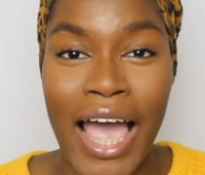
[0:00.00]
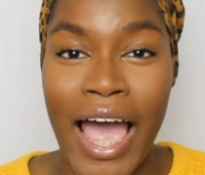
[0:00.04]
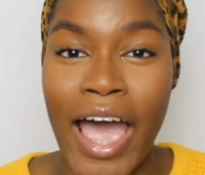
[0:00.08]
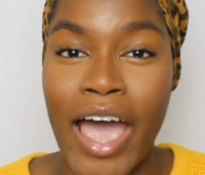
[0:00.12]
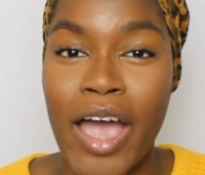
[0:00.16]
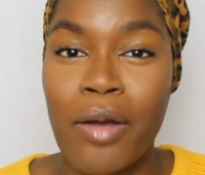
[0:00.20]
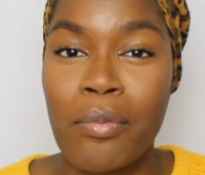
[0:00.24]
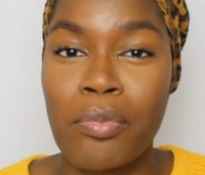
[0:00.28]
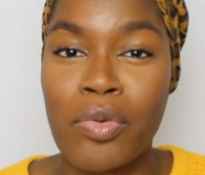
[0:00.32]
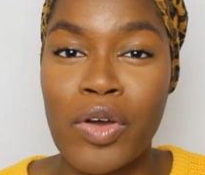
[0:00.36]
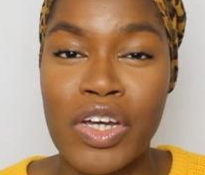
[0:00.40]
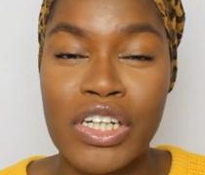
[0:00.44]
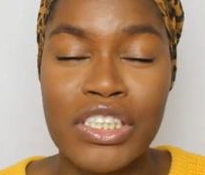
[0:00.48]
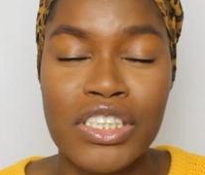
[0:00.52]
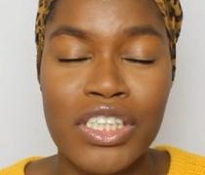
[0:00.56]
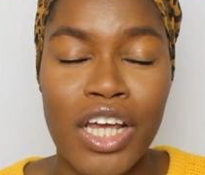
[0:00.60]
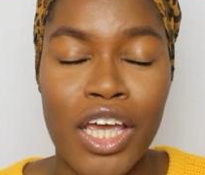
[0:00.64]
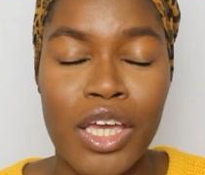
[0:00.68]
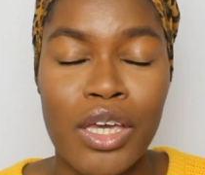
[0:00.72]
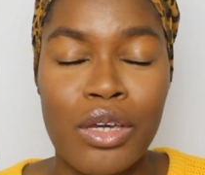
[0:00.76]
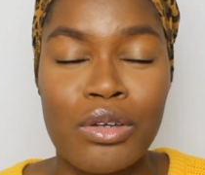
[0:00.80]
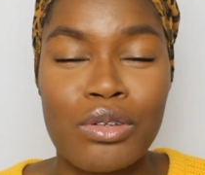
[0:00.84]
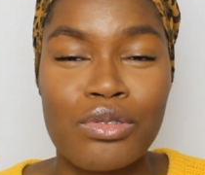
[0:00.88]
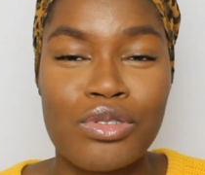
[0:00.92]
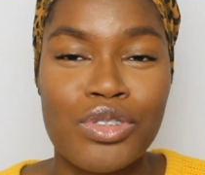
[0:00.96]
I
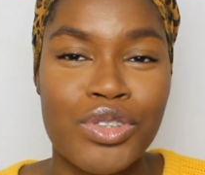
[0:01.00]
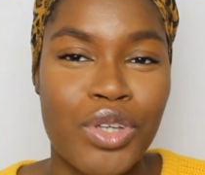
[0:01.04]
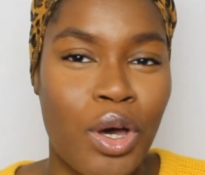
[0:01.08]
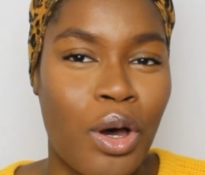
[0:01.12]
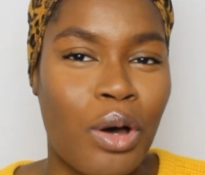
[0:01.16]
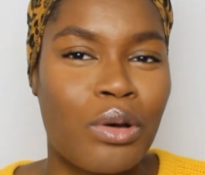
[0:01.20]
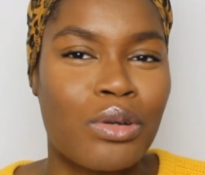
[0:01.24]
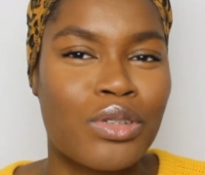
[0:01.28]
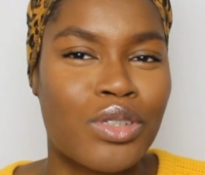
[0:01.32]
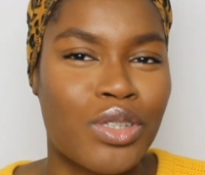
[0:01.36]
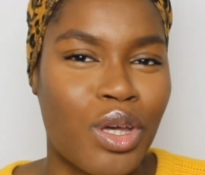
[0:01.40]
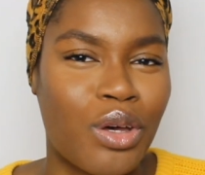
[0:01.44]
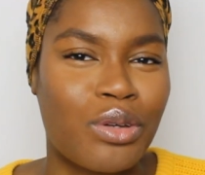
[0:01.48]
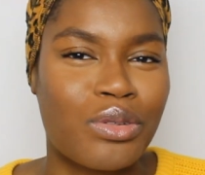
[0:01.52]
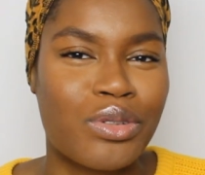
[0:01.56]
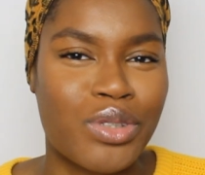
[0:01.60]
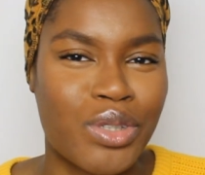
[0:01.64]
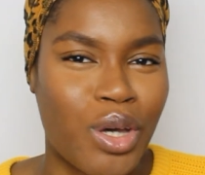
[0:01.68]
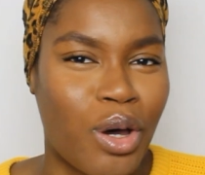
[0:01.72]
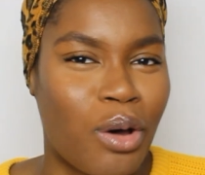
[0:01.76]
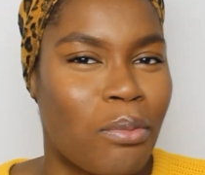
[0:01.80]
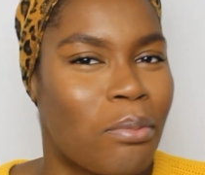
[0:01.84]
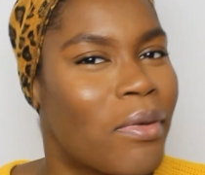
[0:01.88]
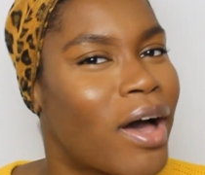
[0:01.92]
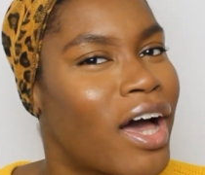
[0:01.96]
appreciate you so
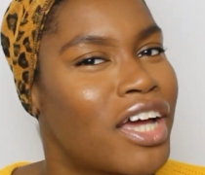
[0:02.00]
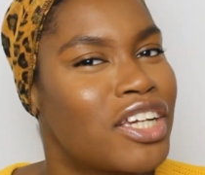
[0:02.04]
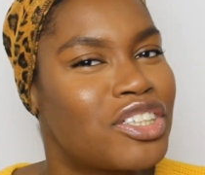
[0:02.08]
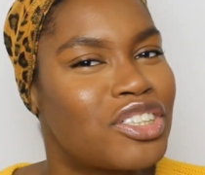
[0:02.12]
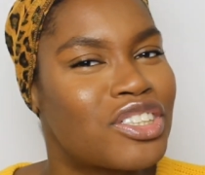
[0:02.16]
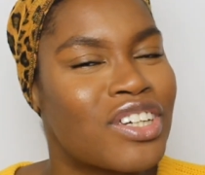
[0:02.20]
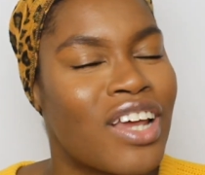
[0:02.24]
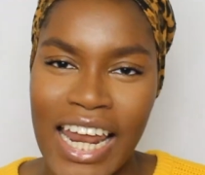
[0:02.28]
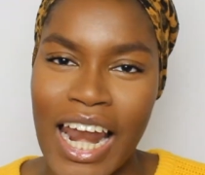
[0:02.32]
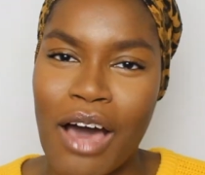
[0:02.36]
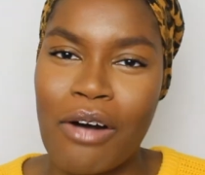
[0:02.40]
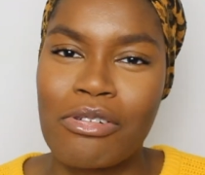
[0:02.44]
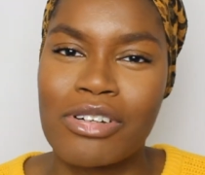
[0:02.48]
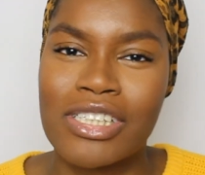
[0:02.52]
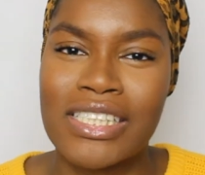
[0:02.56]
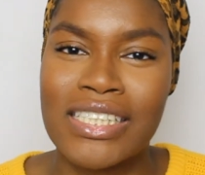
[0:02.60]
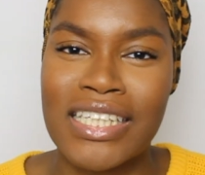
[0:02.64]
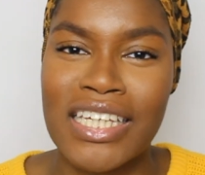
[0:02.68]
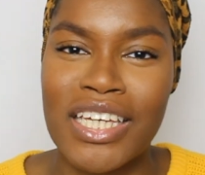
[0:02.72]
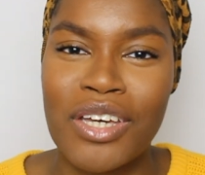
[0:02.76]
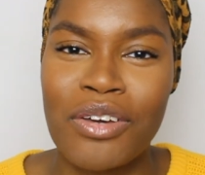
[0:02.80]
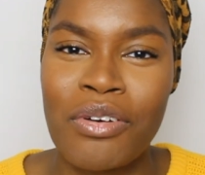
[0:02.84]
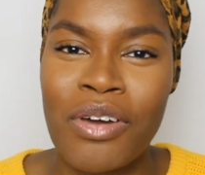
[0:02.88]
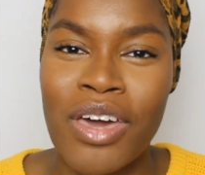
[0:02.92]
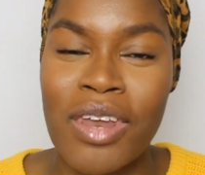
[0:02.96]
much, and I will
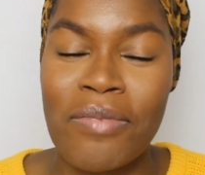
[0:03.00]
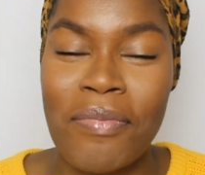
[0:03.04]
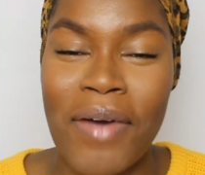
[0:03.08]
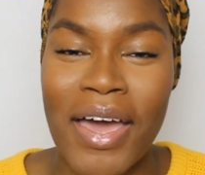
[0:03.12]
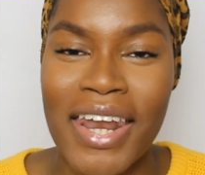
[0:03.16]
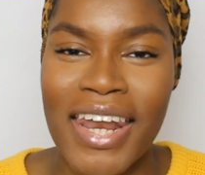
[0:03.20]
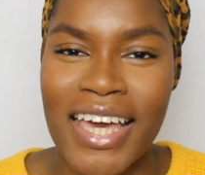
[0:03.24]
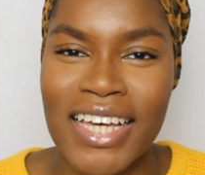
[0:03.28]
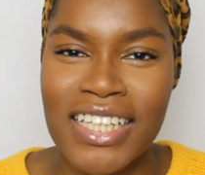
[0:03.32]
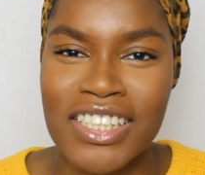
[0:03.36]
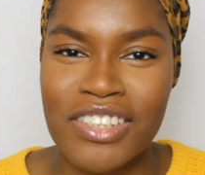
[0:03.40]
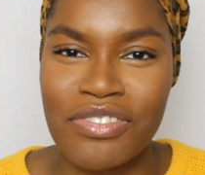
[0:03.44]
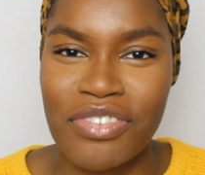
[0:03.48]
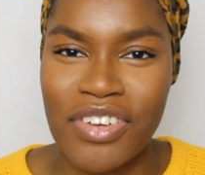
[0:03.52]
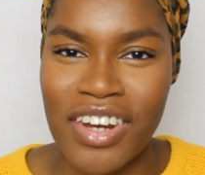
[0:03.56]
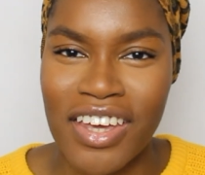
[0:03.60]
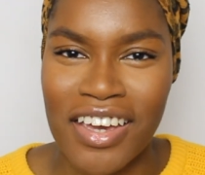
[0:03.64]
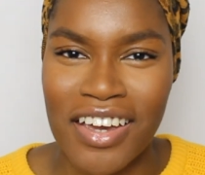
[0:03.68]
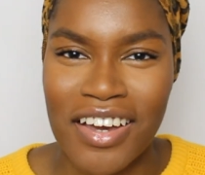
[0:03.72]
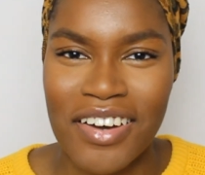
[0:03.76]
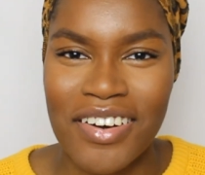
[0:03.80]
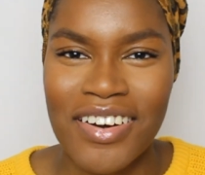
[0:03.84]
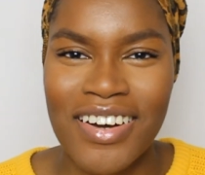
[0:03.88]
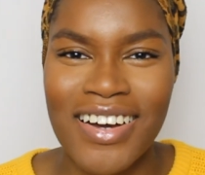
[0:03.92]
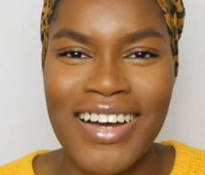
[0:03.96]
see you in my next
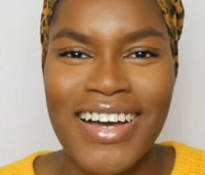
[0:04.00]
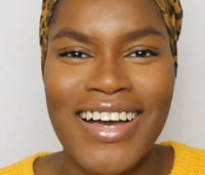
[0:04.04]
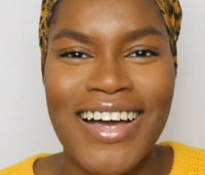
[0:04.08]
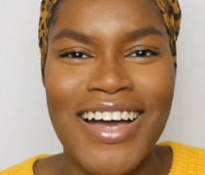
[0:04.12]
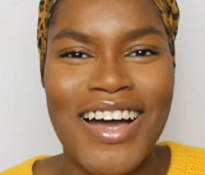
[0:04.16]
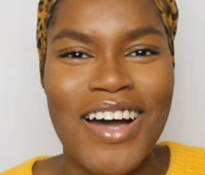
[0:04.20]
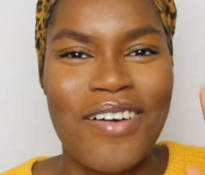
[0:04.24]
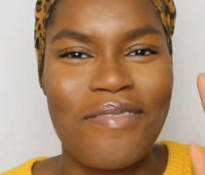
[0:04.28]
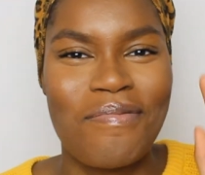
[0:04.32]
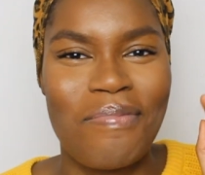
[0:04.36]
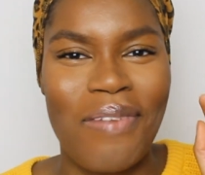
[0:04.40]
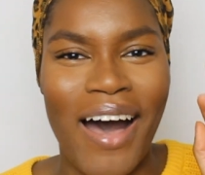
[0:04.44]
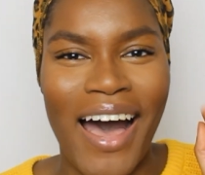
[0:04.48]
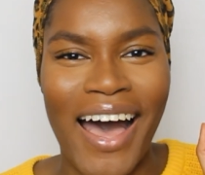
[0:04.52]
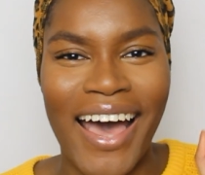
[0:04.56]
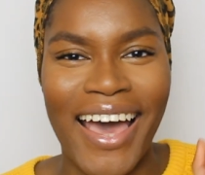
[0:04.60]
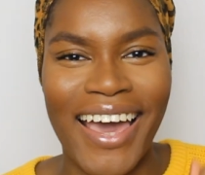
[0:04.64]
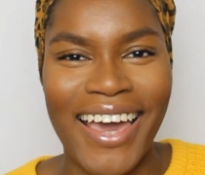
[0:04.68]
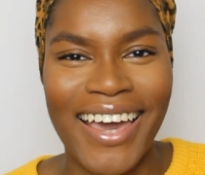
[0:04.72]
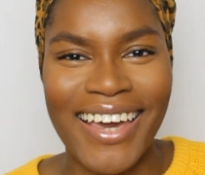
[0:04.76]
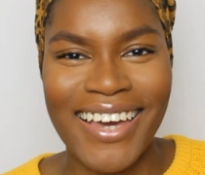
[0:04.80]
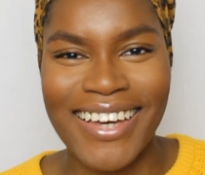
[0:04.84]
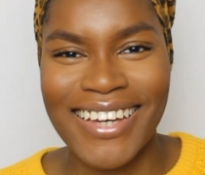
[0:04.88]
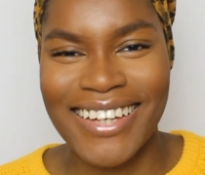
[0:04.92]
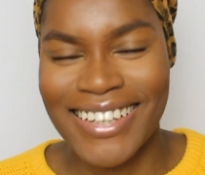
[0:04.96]
video.
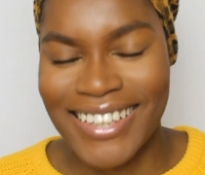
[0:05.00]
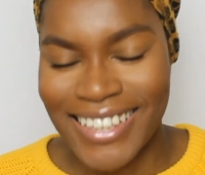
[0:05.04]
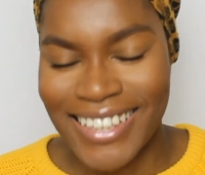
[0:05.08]
Bye.